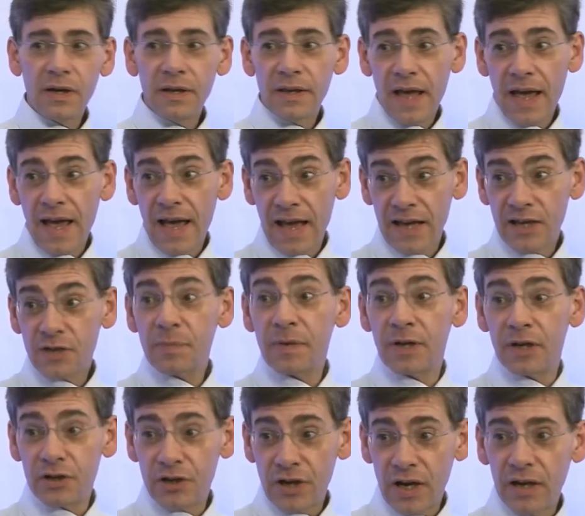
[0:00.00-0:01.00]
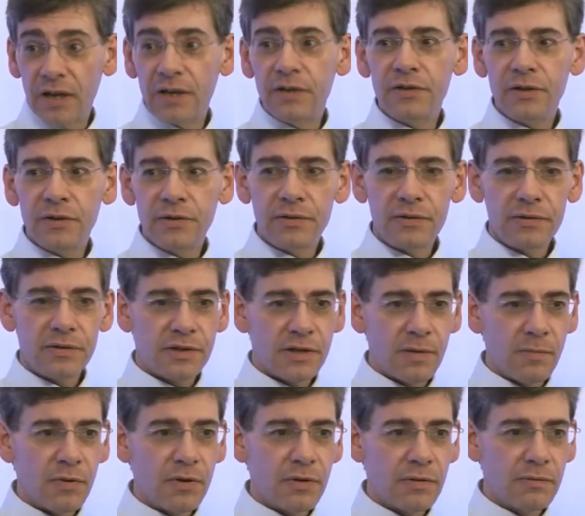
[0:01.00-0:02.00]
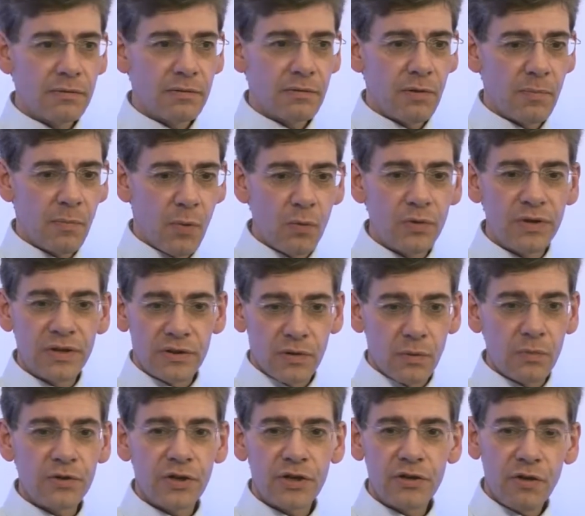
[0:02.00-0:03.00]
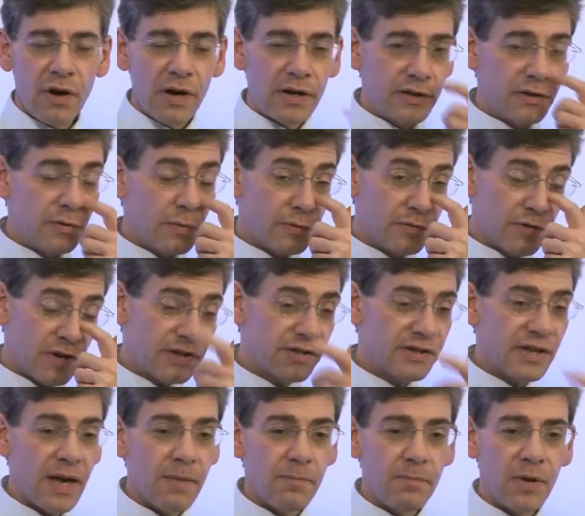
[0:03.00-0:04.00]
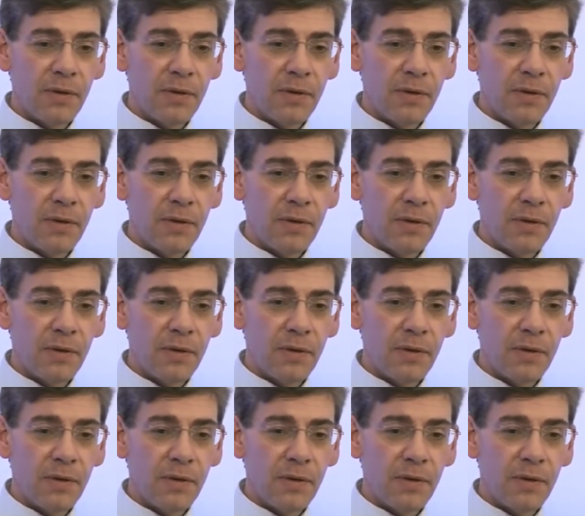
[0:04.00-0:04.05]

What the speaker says: that has been a challenge, and some of the reporting tools are trying to address that.